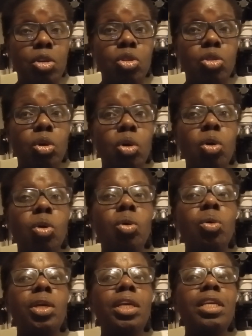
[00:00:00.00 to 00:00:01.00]

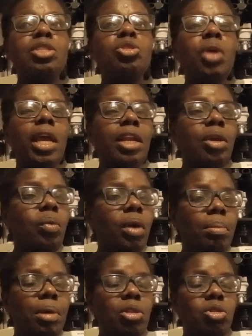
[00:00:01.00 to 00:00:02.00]
So he's training
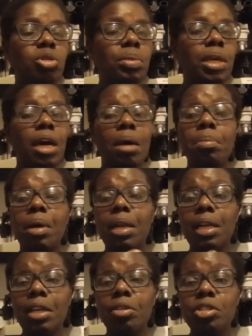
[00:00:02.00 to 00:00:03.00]
women to become
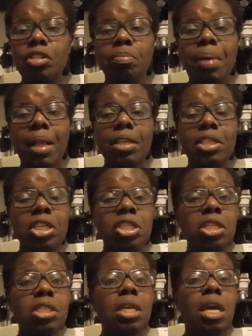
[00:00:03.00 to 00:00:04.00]
leaders of
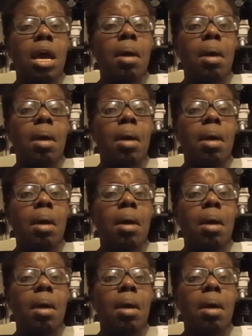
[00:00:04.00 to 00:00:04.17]
politicians.